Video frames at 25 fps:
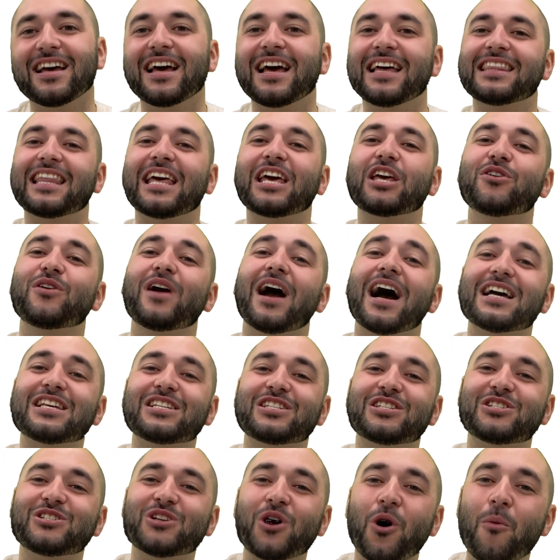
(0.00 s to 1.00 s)
Thank you guys
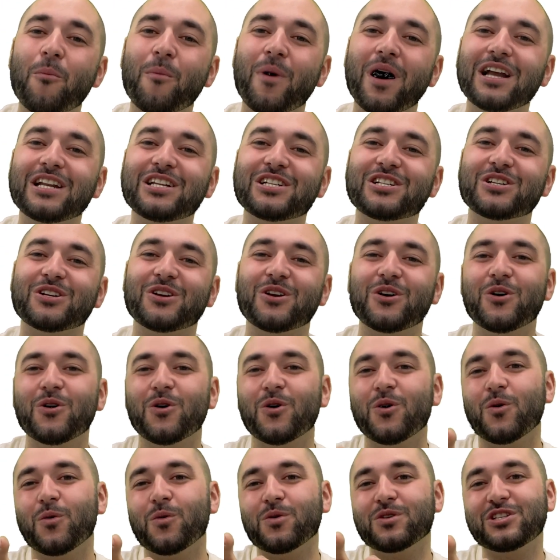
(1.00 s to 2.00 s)
so much.
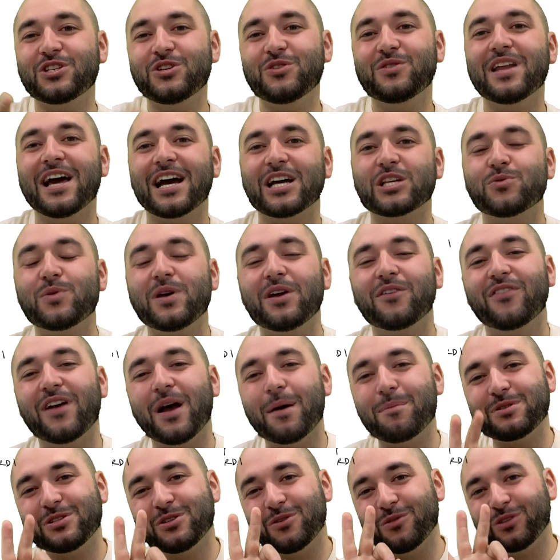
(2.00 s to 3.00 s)
We'll see you next week for
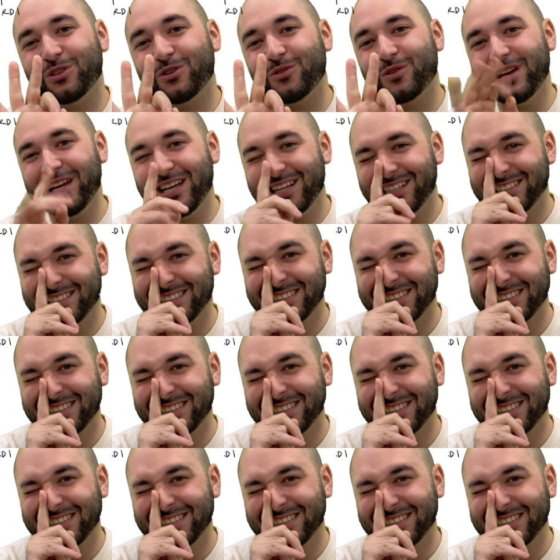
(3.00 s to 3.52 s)
episode 3.